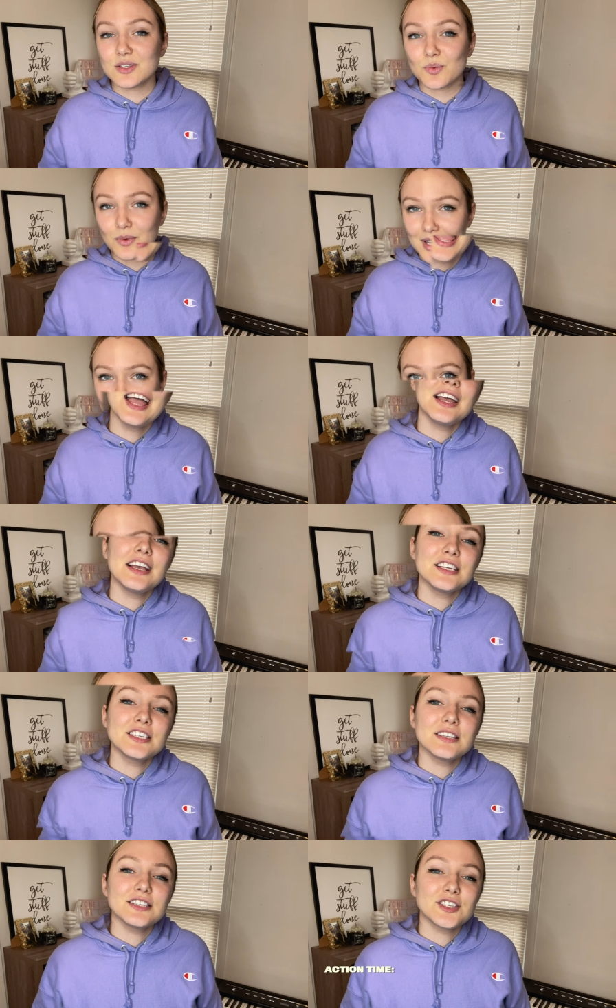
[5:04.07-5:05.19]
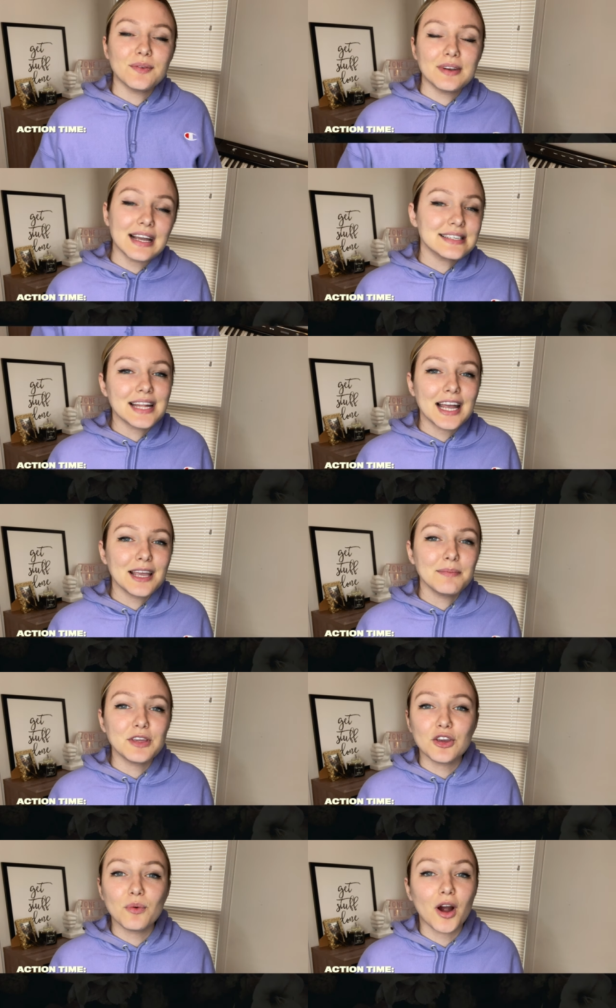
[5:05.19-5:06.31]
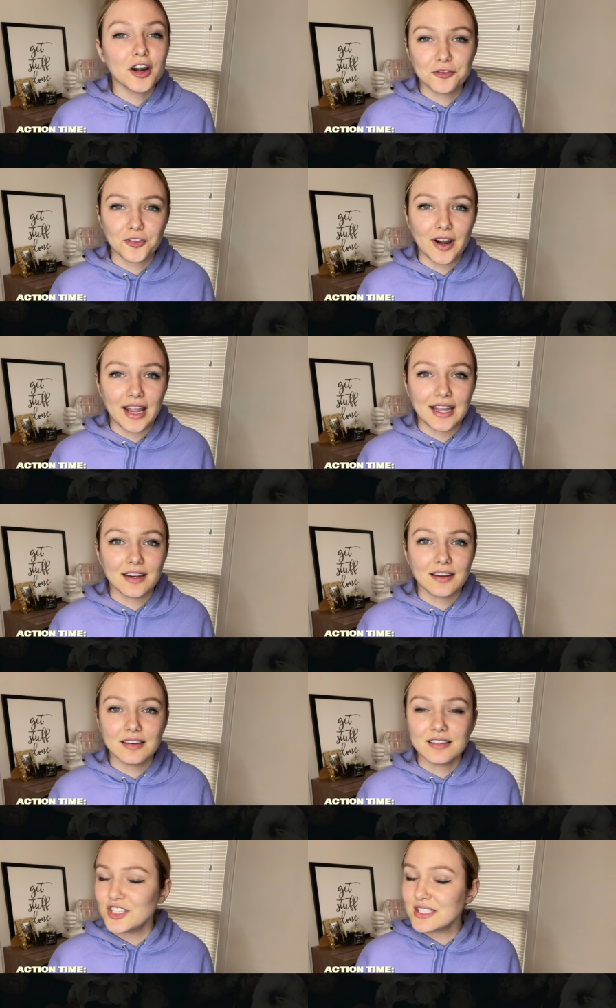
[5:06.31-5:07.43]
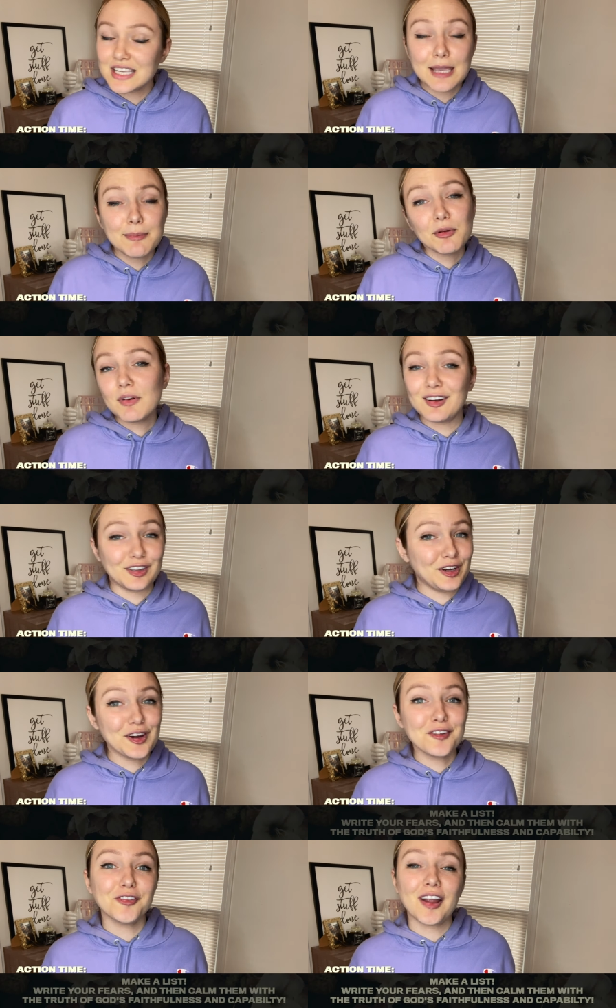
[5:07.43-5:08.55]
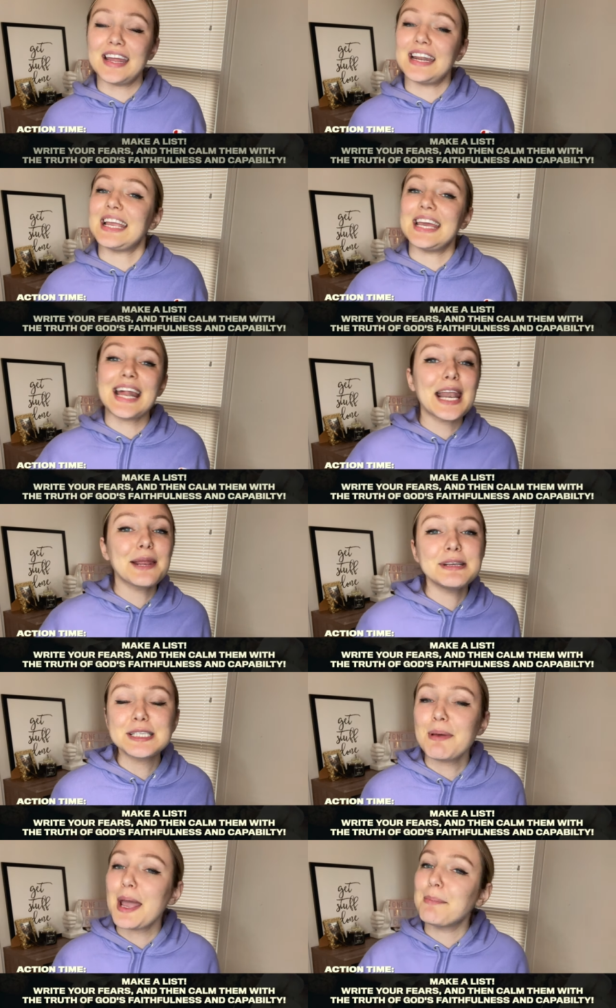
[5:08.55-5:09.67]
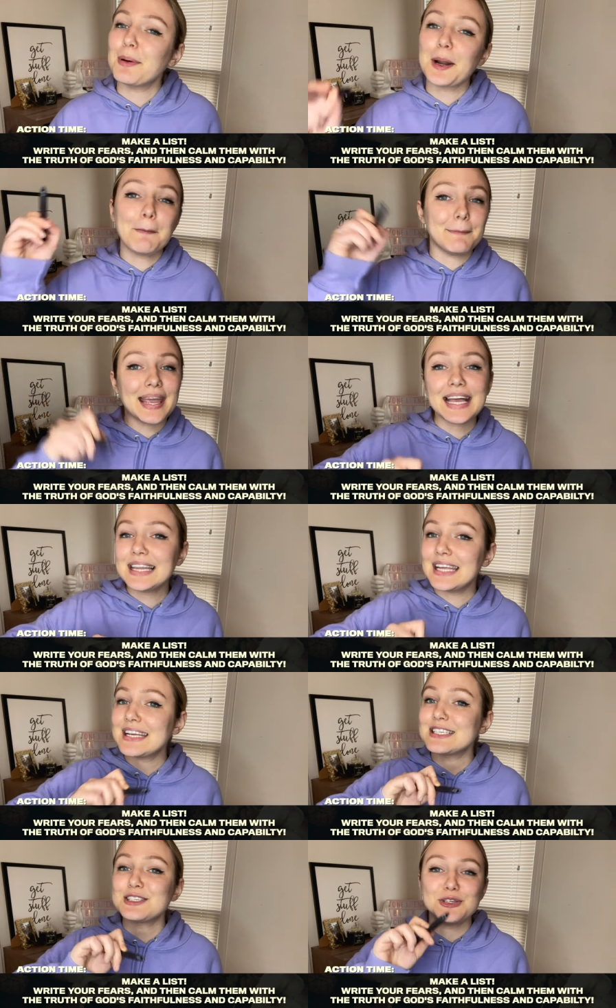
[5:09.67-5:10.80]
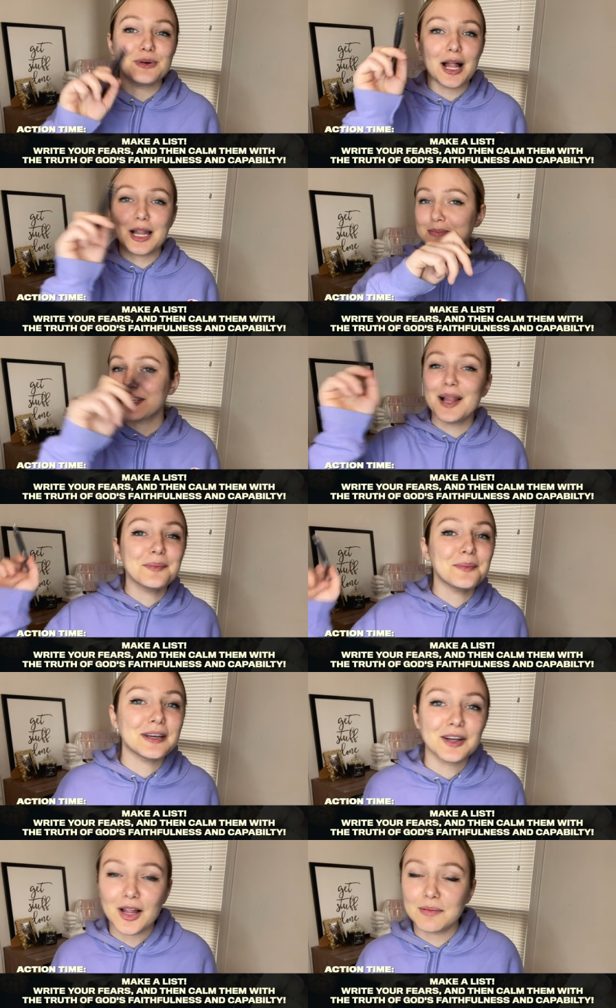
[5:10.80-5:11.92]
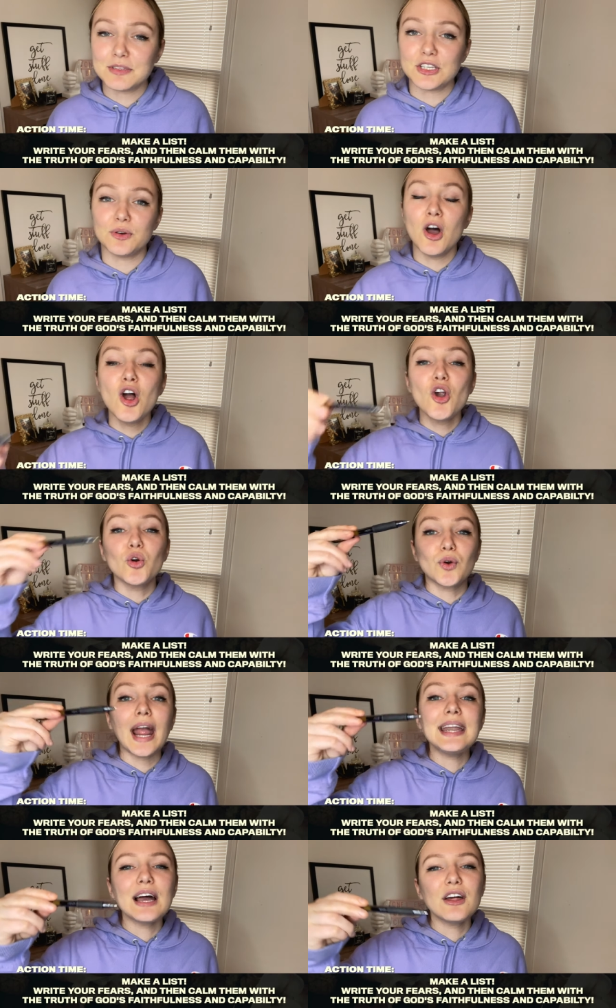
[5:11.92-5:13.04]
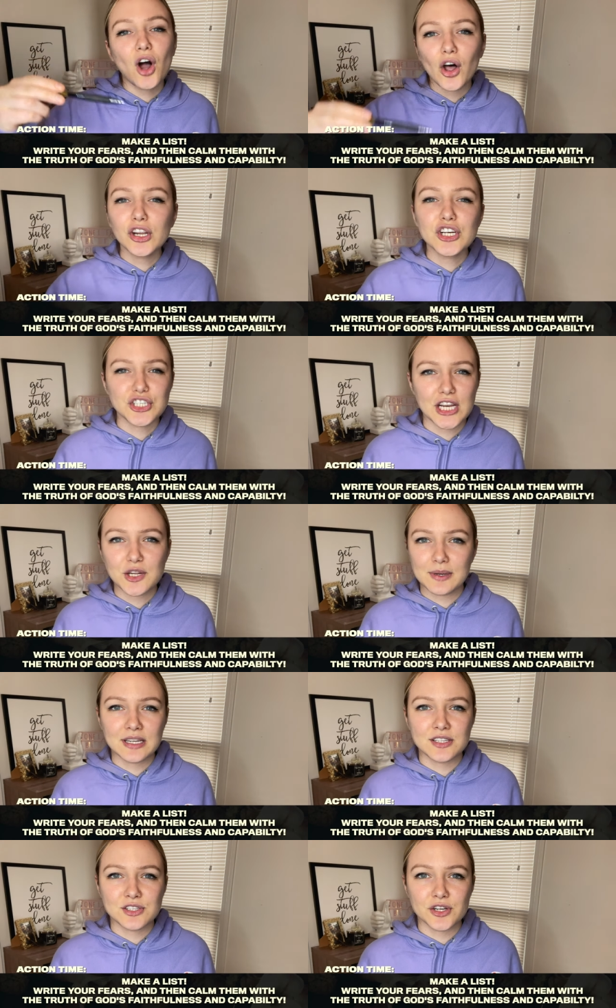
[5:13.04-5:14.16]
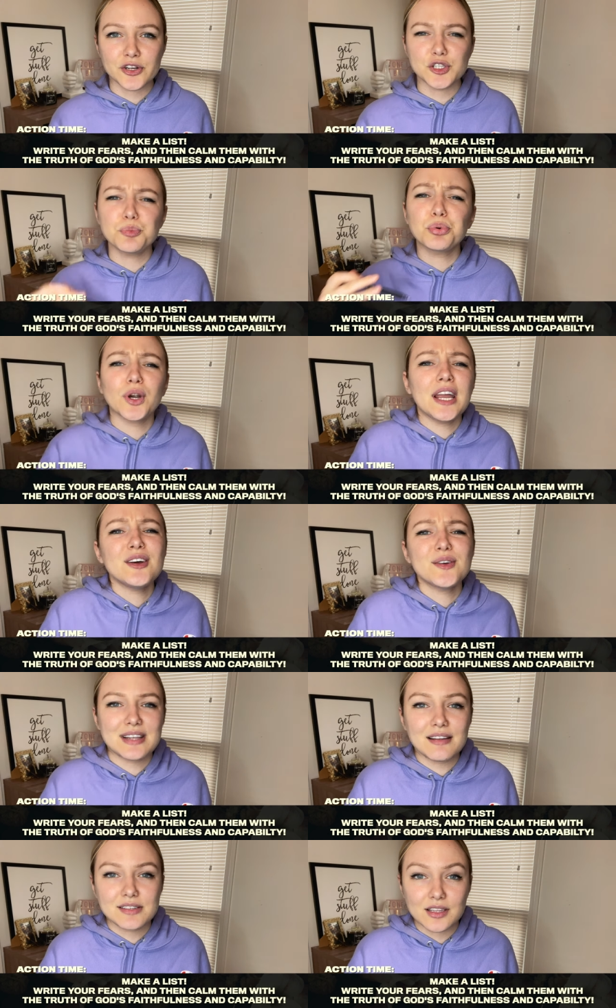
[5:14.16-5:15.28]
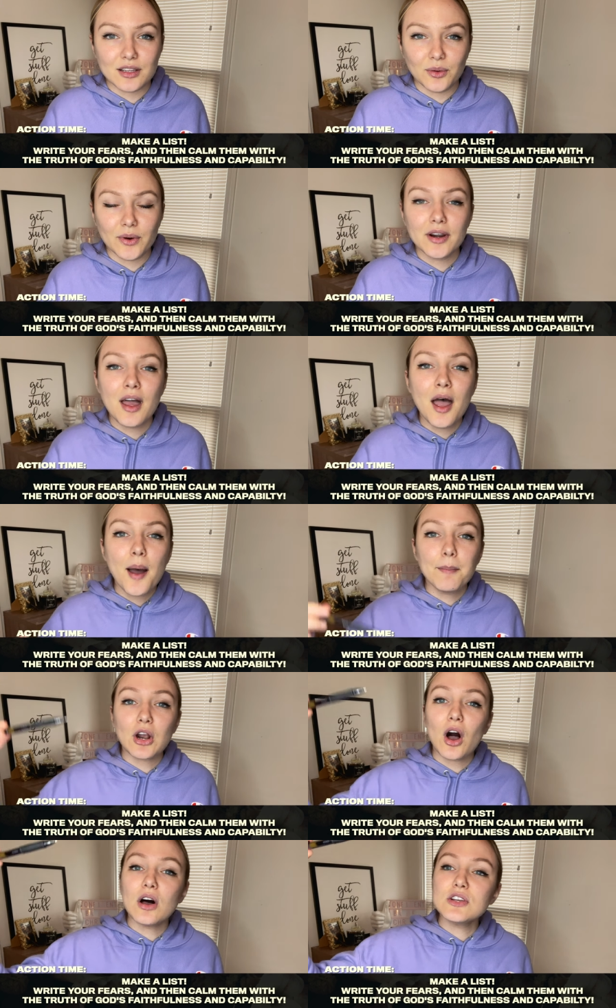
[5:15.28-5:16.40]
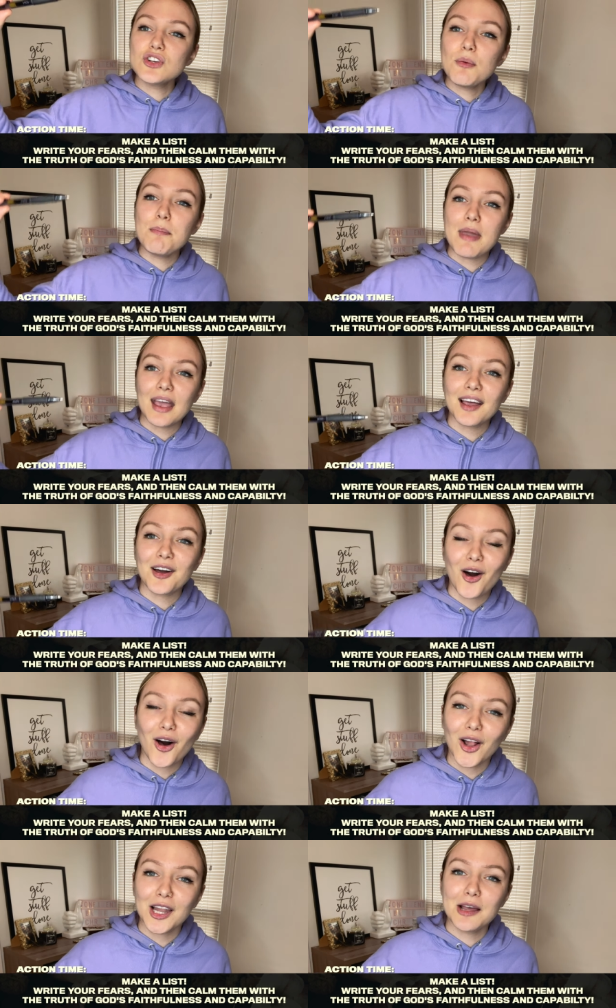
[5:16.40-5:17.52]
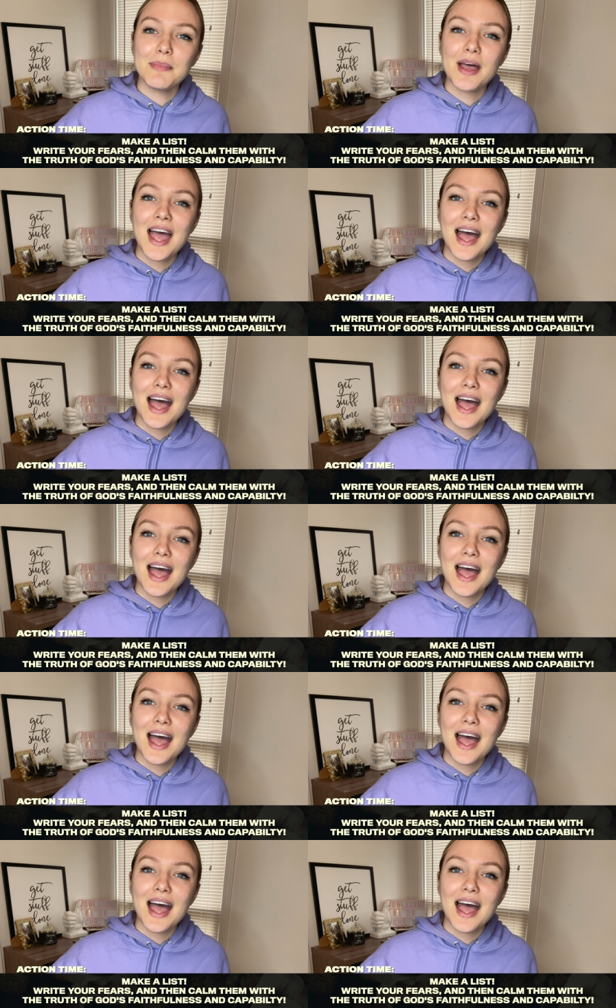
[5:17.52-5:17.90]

is weak. So next time you are afraid, just keep it real. You're afraid. Get out a piece of paper, make a list, two columns, column one, column two. Write down all your genuine concerns. Pray those out to the Lord, but also make a column